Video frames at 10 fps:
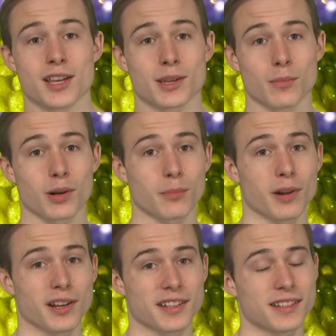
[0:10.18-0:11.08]
Good morning,
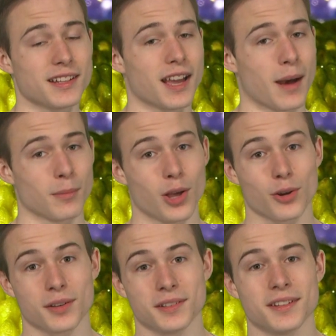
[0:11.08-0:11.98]
Brandon. I'm
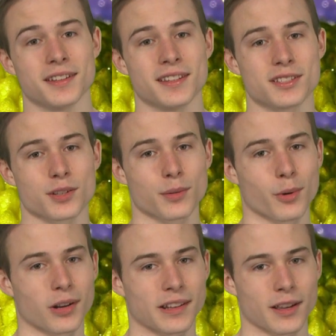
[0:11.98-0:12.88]
Logan, and these are your
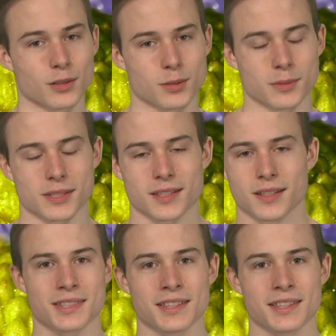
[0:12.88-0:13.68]
morning announcements.